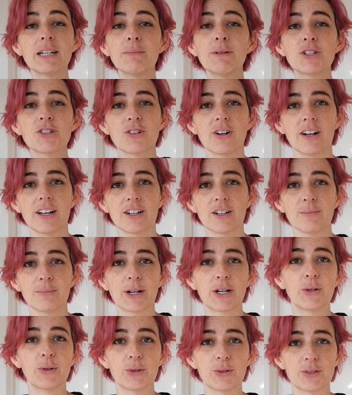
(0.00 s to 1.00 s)
to be trying on
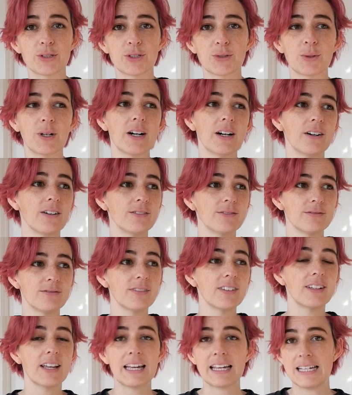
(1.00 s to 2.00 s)
my corset toile
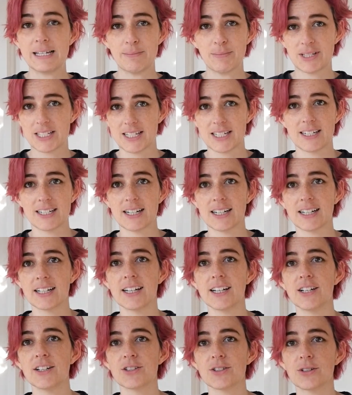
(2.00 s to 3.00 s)
heaps today.
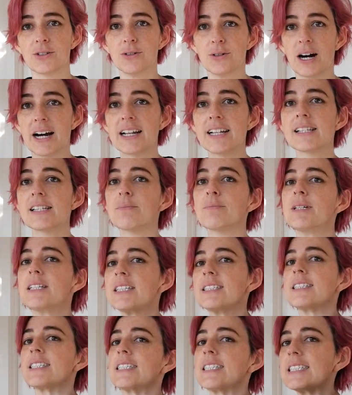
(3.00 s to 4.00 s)
So I need something
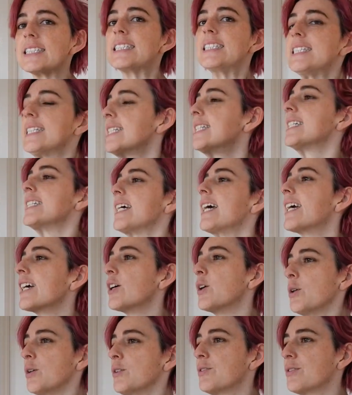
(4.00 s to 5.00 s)
that's like easy to take
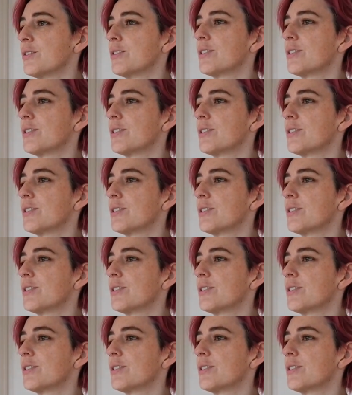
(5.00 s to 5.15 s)
off.